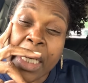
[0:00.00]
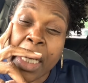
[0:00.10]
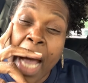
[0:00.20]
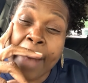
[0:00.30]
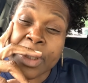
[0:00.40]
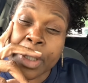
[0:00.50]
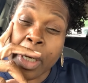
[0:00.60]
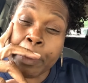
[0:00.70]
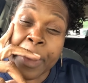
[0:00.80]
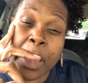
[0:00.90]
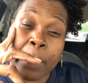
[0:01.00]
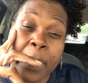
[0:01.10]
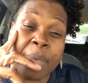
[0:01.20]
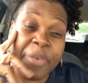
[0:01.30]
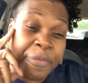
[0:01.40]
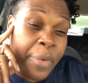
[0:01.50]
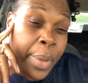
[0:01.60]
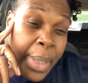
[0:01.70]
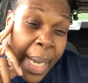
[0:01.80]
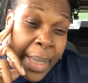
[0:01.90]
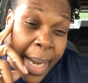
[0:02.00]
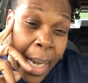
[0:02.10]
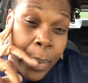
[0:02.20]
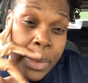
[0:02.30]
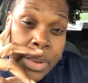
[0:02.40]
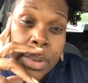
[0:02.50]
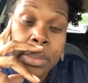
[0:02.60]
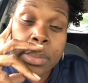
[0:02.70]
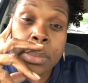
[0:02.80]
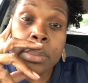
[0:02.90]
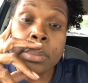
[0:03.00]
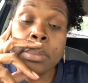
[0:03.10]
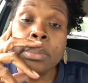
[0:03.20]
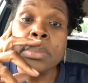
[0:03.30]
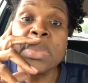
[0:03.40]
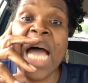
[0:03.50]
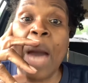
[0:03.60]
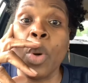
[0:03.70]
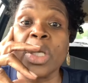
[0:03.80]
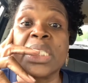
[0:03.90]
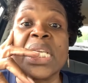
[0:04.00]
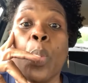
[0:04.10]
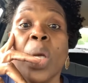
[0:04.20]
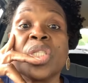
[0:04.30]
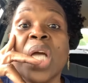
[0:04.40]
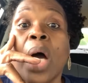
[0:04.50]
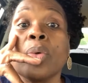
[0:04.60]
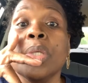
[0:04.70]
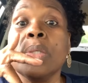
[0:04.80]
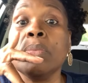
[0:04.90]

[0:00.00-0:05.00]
the cops will come pick him up for 48 hours. I want to see what y'all do.